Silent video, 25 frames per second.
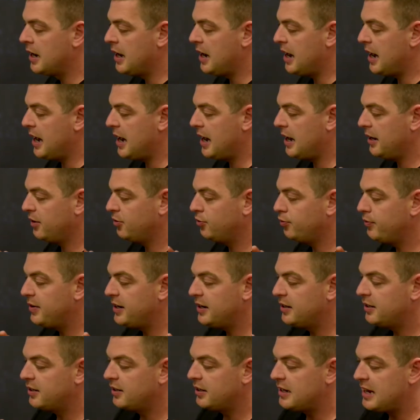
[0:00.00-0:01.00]
It's
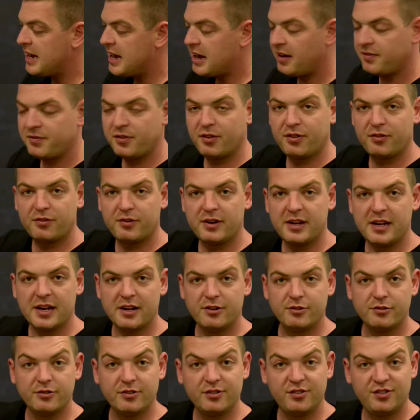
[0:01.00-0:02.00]
rented now for
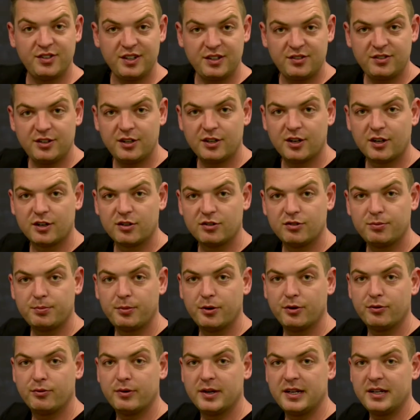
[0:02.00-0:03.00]
$360 per
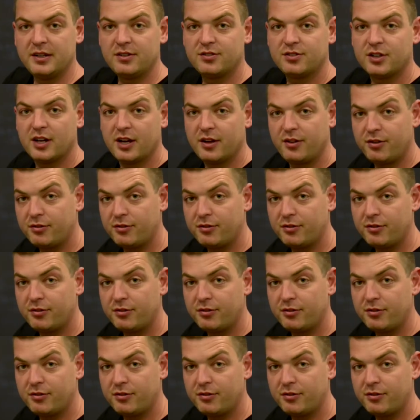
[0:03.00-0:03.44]
week. So